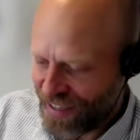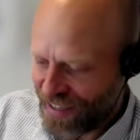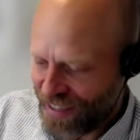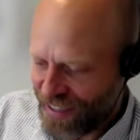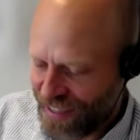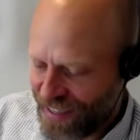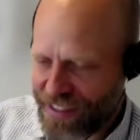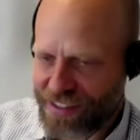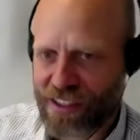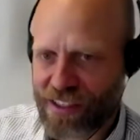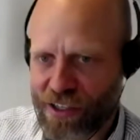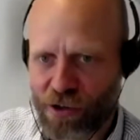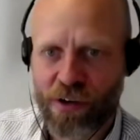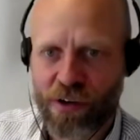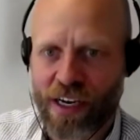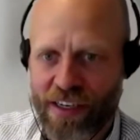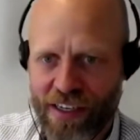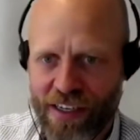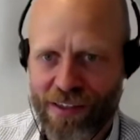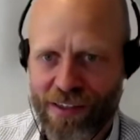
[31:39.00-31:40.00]
is a good
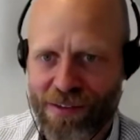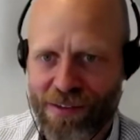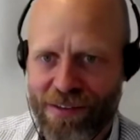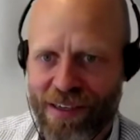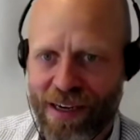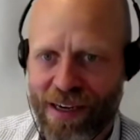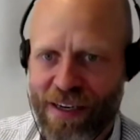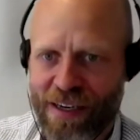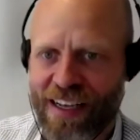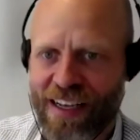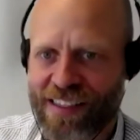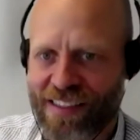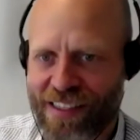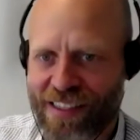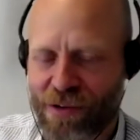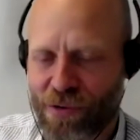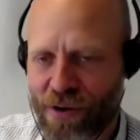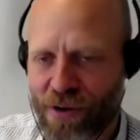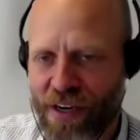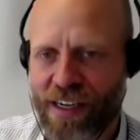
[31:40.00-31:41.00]
idea. I mean, it's a
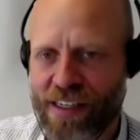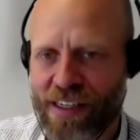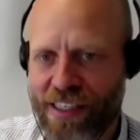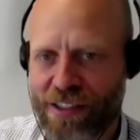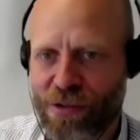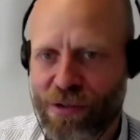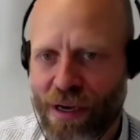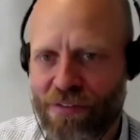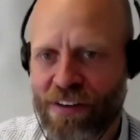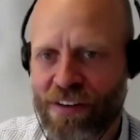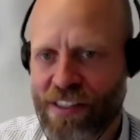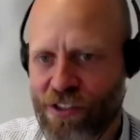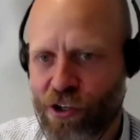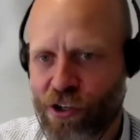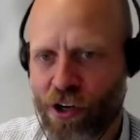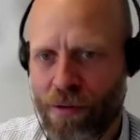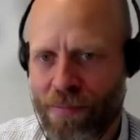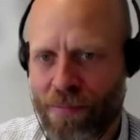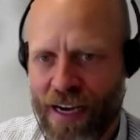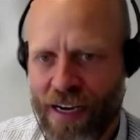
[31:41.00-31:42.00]
great idea to have an
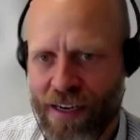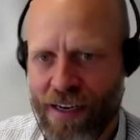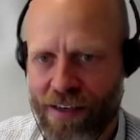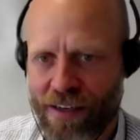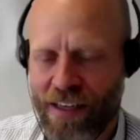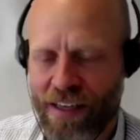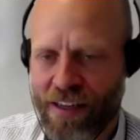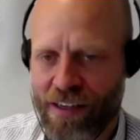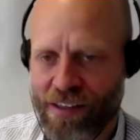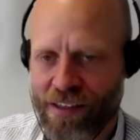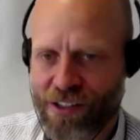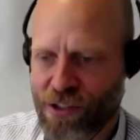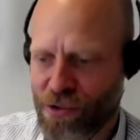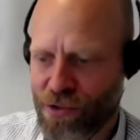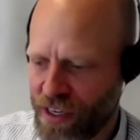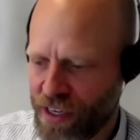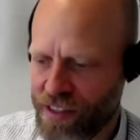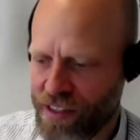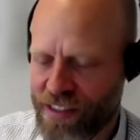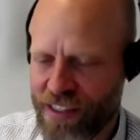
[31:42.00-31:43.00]
internal market. It is a
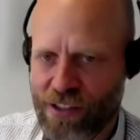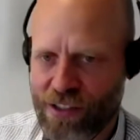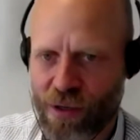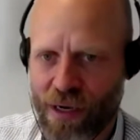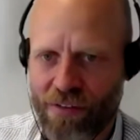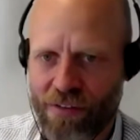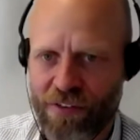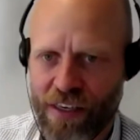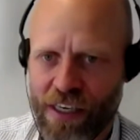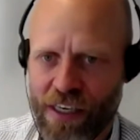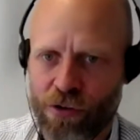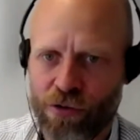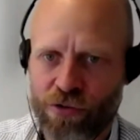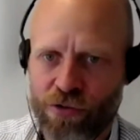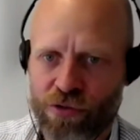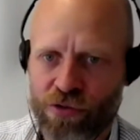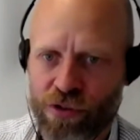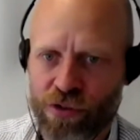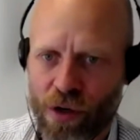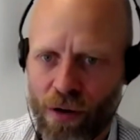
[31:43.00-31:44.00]
great idea to have EU
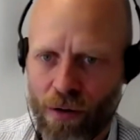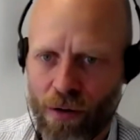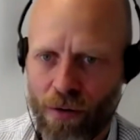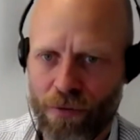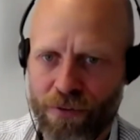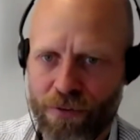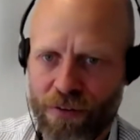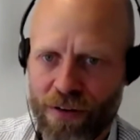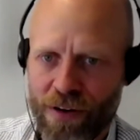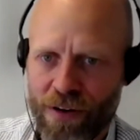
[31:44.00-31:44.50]
to solve